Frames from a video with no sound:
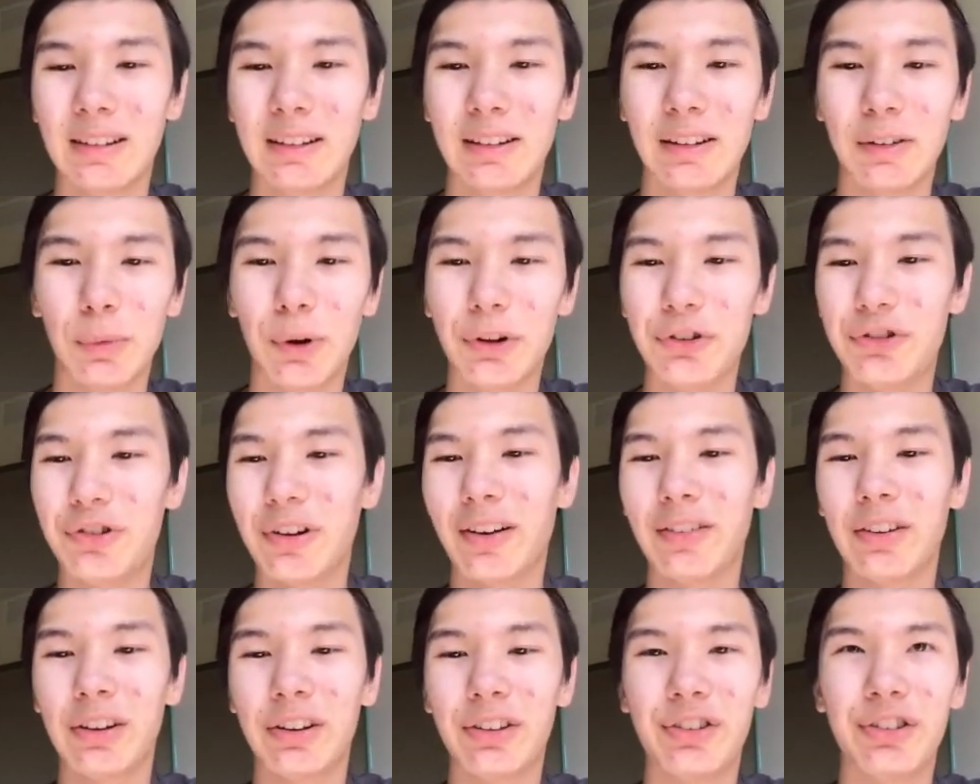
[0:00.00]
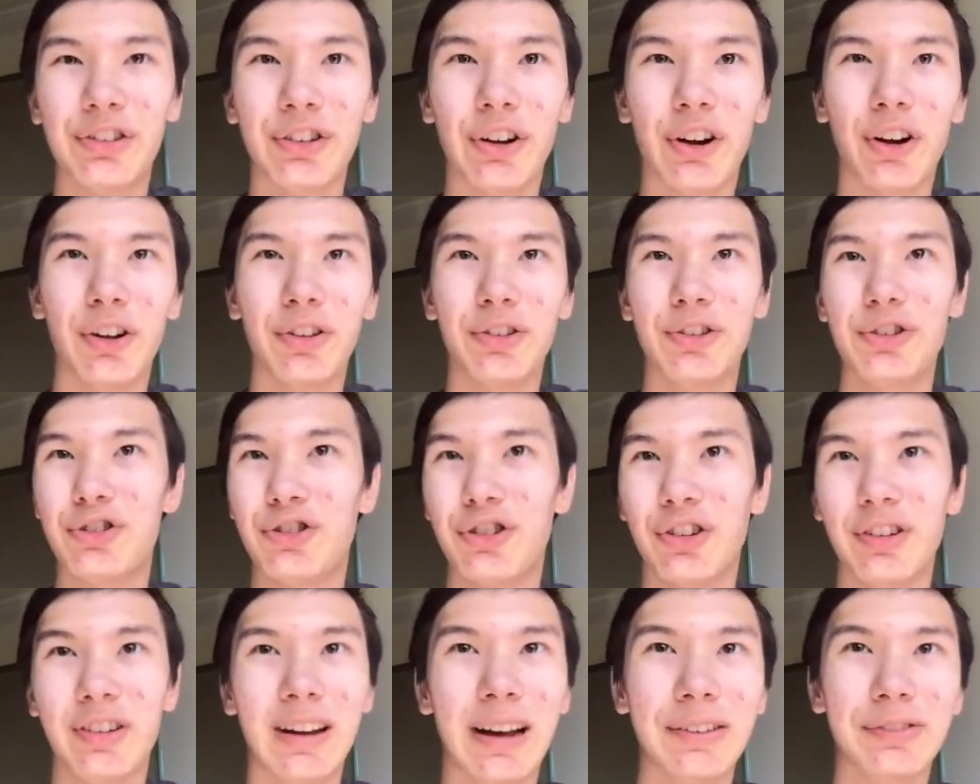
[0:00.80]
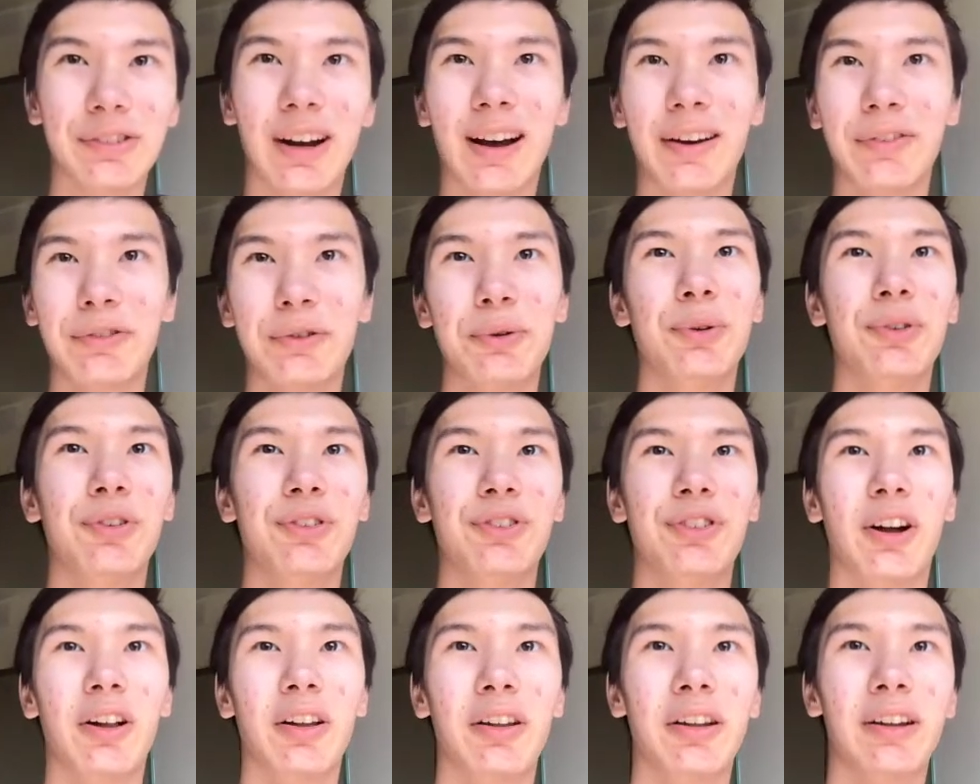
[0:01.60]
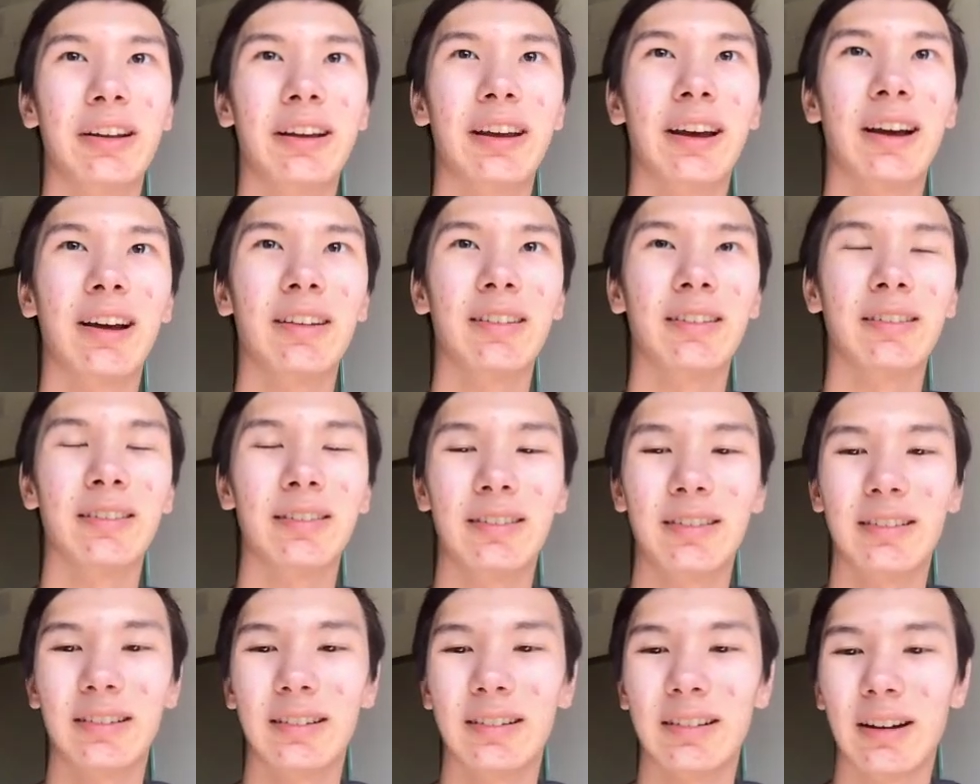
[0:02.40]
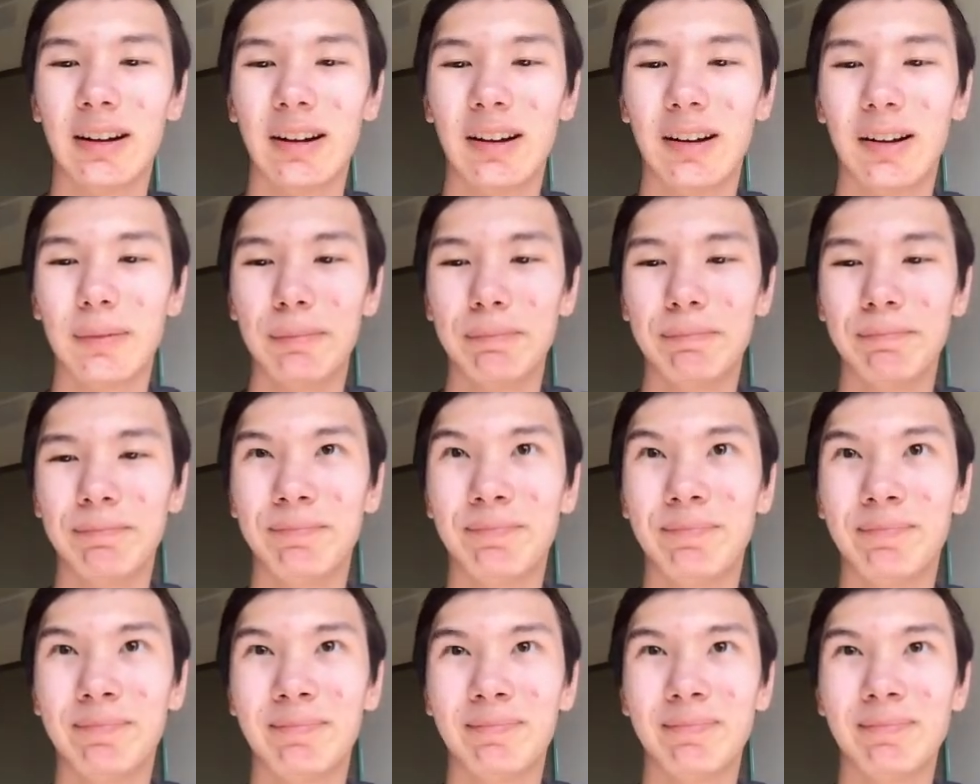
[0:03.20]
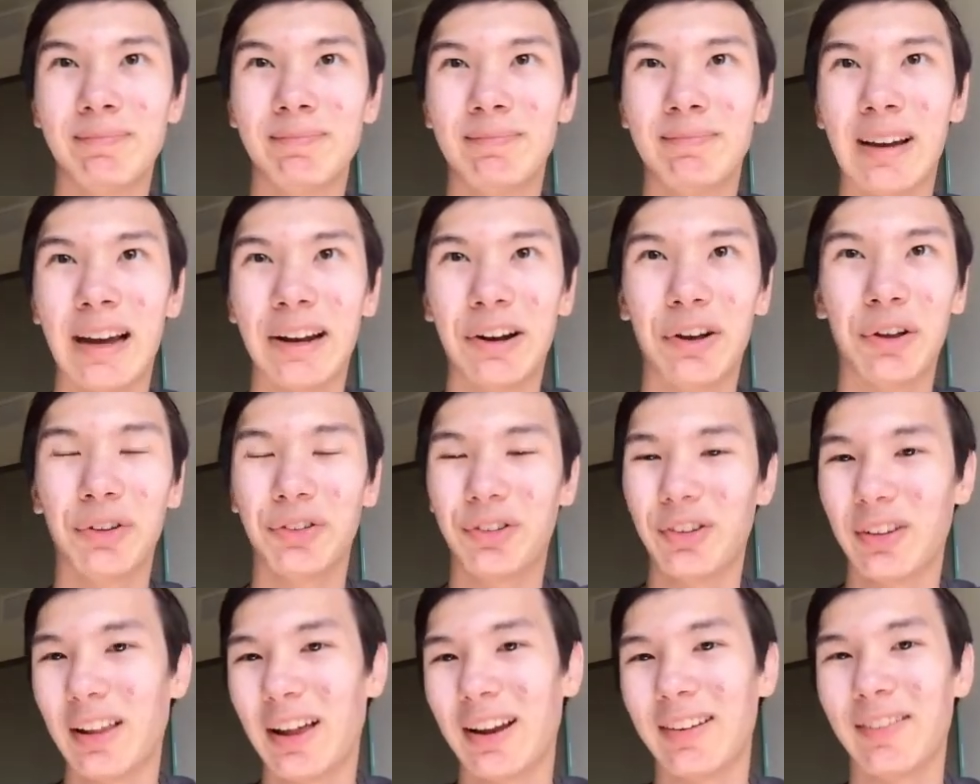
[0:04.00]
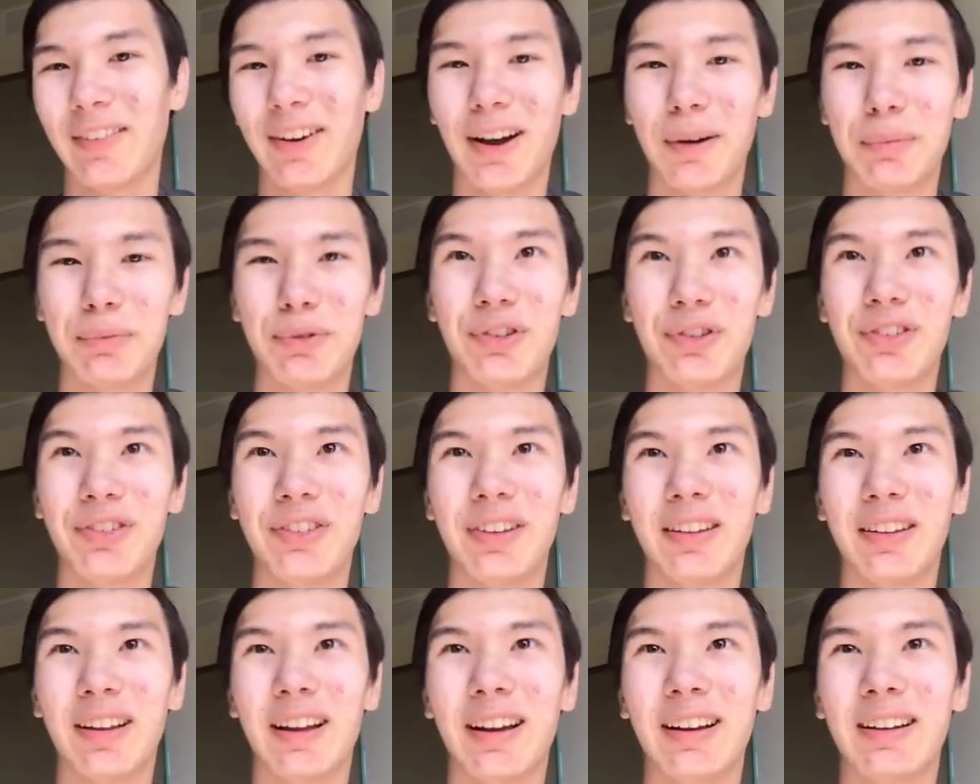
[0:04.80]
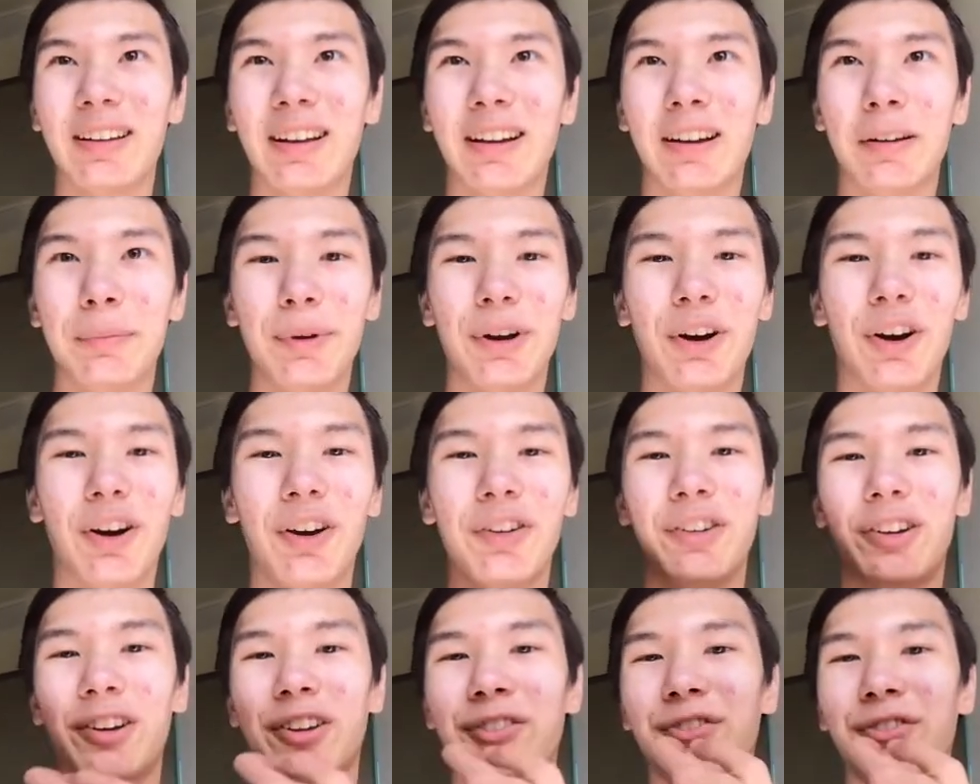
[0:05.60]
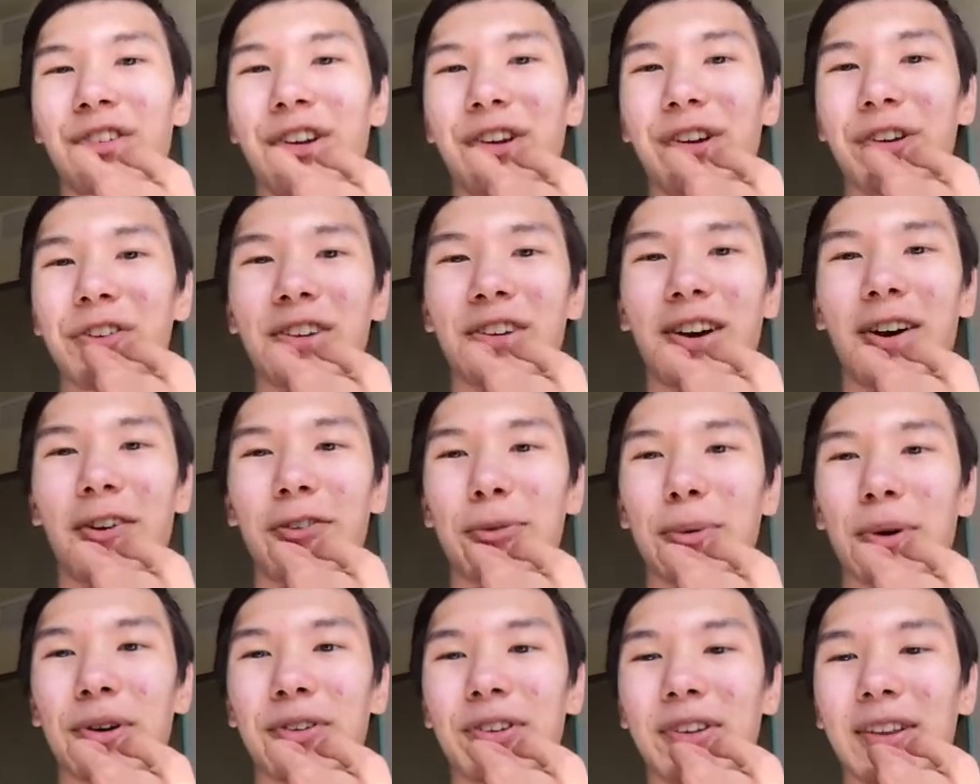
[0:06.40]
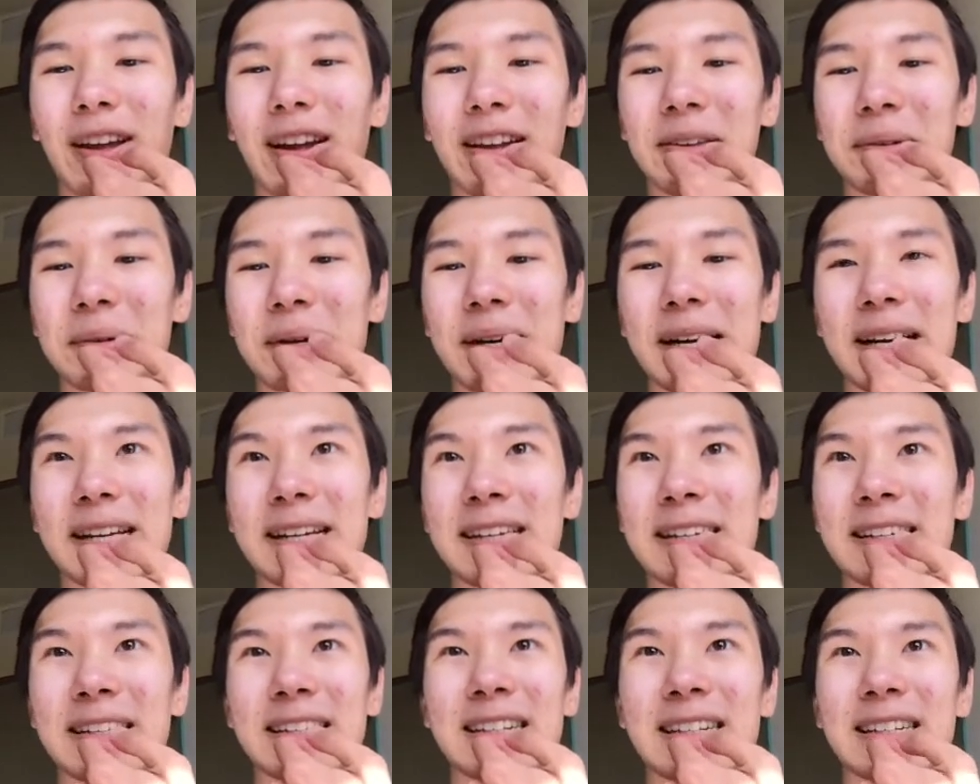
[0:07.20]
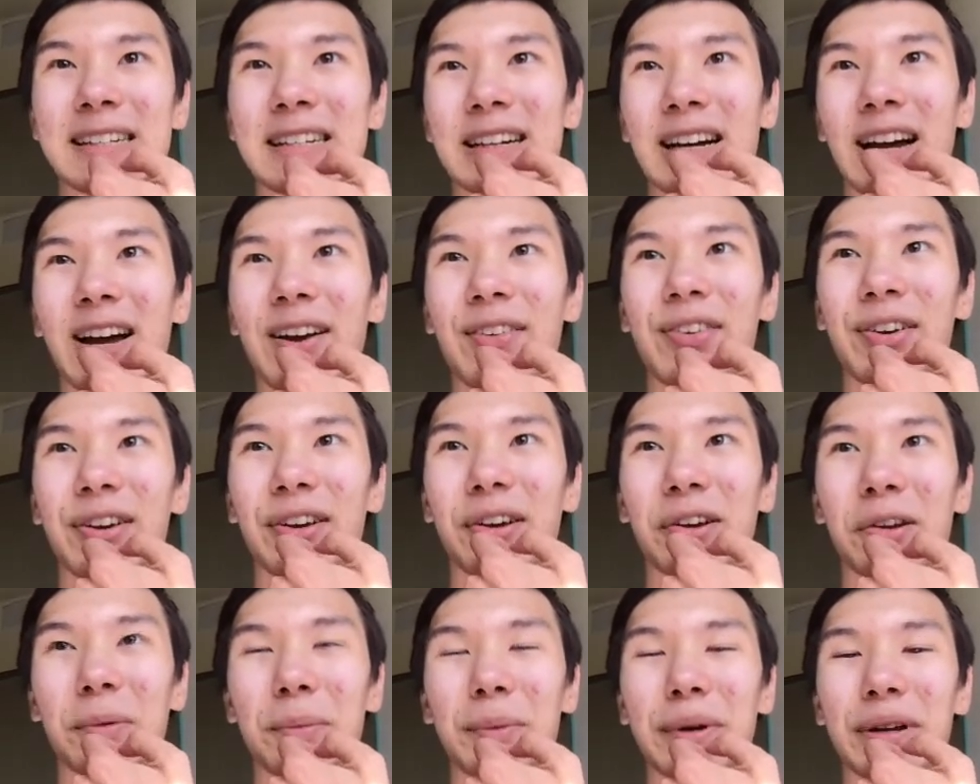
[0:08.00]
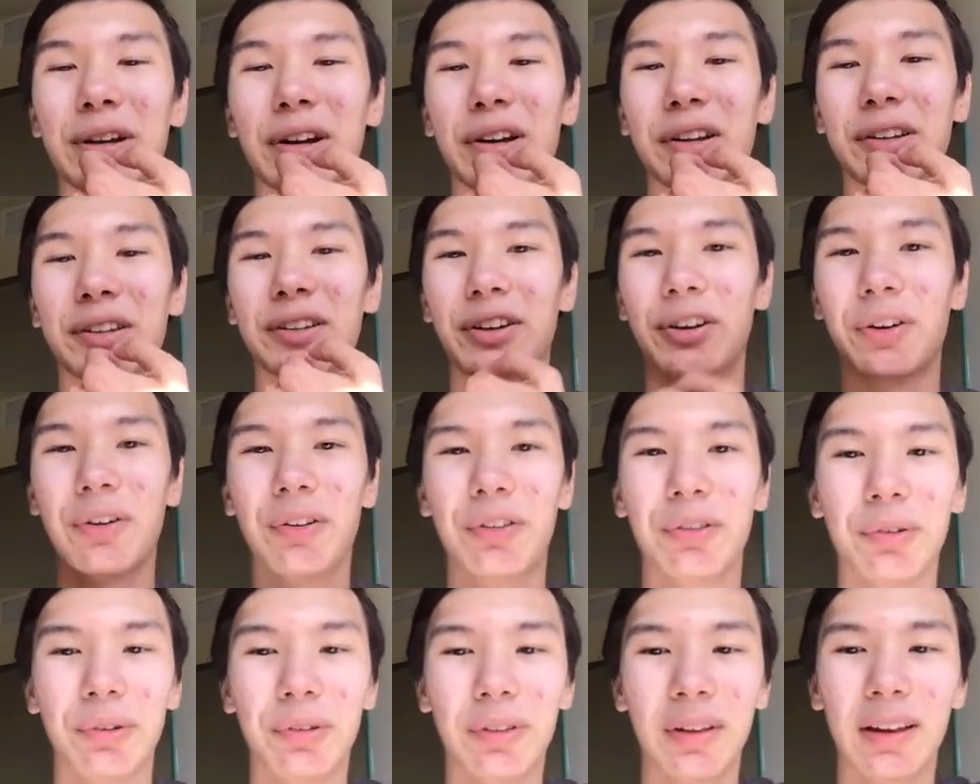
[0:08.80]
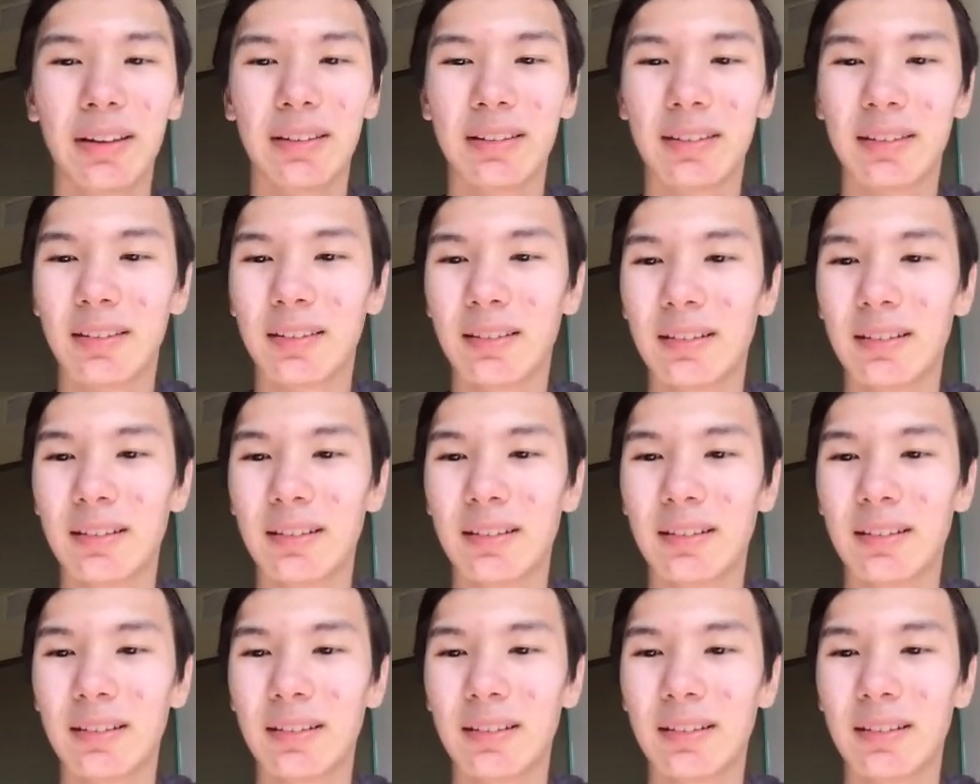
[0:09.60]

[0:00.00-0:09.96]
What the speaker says: Once you have it installed, you shouldn't ever have to install it again. I know there's a lot of options, and like it can be hard to configure software, so that's why I figured it'd be good to go through this.